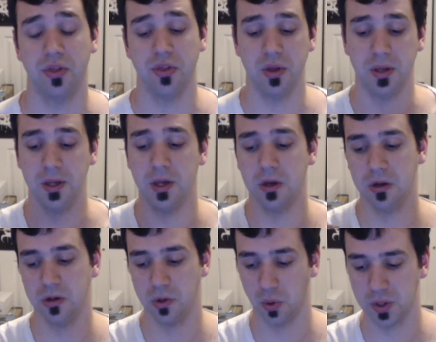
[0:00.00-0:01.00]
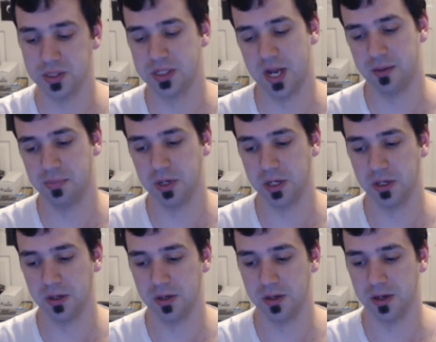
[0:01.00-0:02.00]
the noise
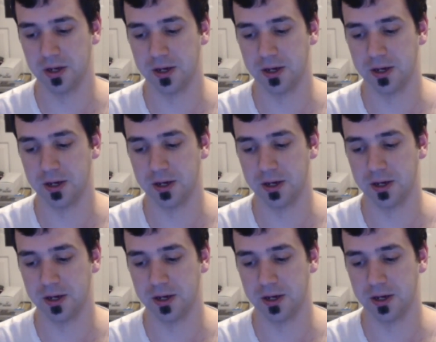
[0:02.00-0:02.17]
dampening